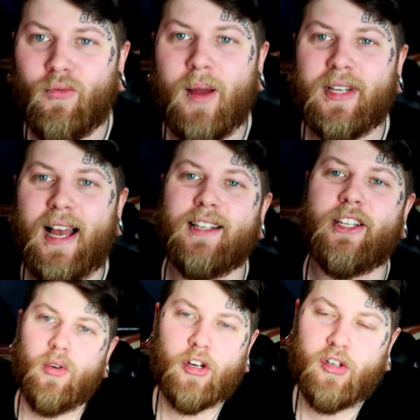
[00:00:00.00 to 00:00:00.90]
reptiles.
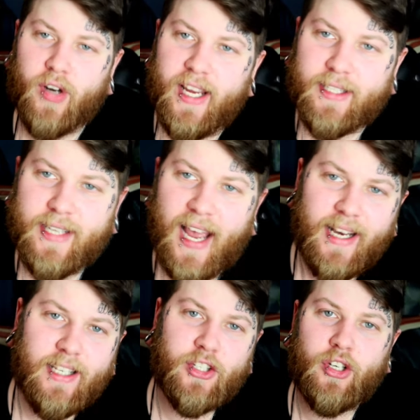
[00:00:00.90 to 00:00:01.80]
What a great
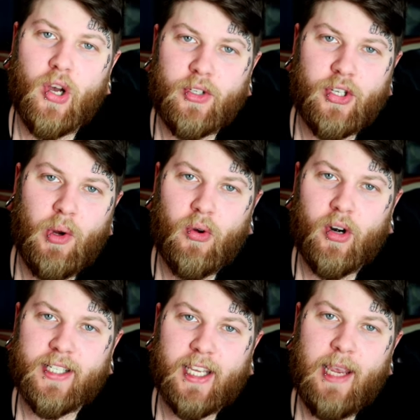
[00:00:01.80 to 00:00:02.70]
site is to go to in
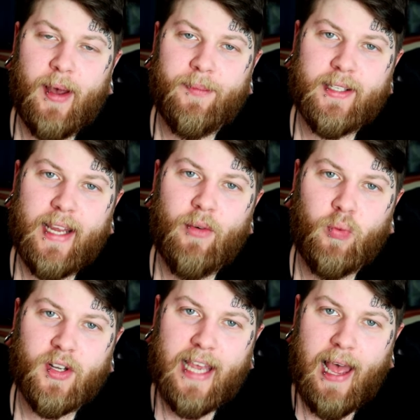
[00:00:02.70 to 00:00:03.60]
order to keep up to date
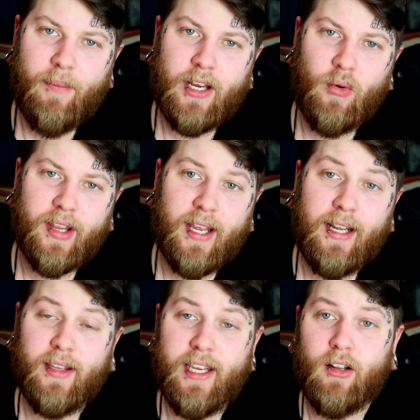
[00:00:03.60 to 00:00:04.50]
with what's happening with
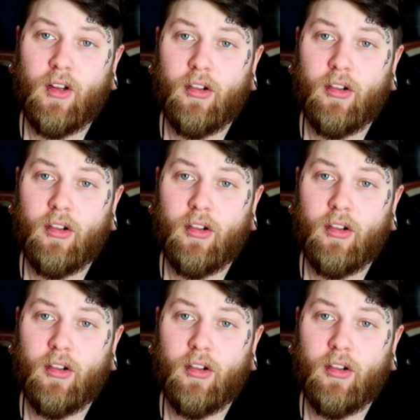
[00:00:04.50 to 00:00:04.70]
any legal